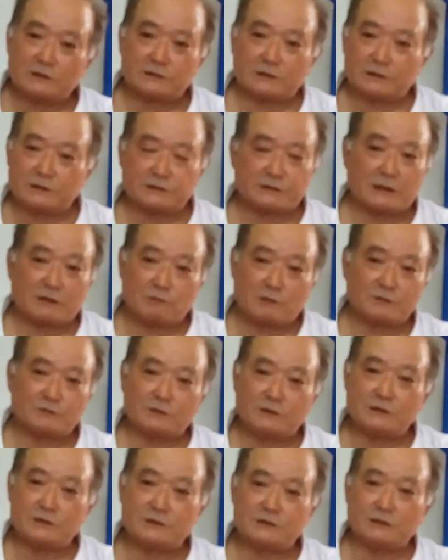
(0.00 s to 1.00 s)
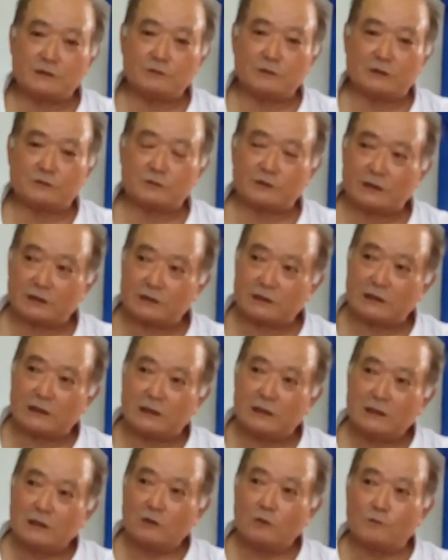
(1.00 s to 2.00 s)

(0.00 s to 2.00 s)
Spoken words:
it's not wasn't easy. You have to take that.